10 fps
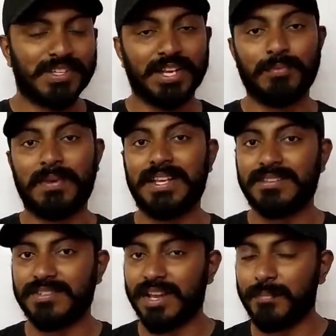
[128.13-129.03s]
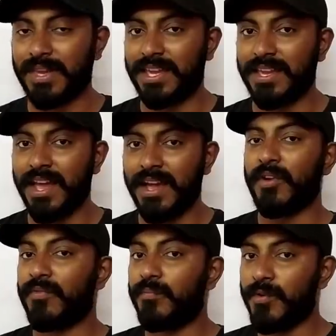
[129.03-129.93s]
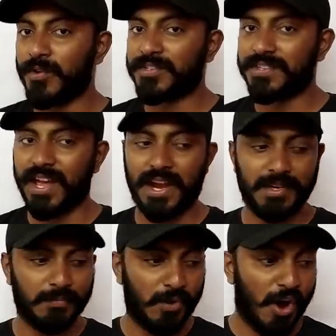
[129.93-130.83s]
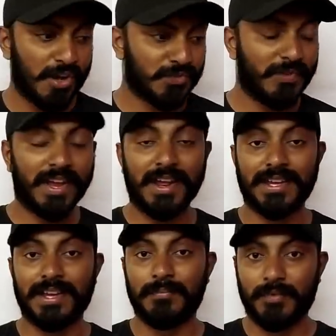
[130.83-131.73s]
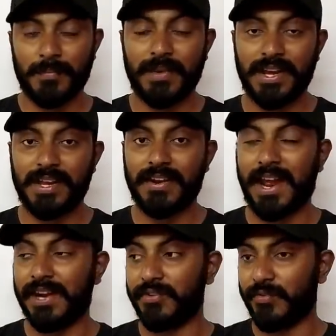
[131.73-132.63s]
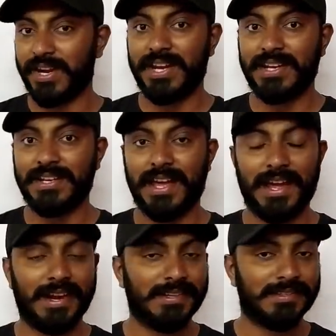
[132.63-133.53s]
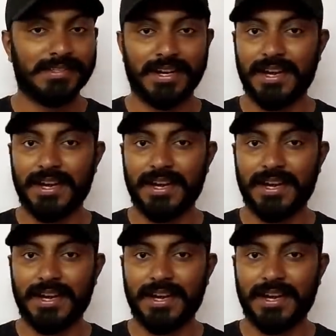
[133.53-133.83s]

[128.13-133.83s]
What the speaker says: Can you please share me a couple of books and blogs where I can prepare and read and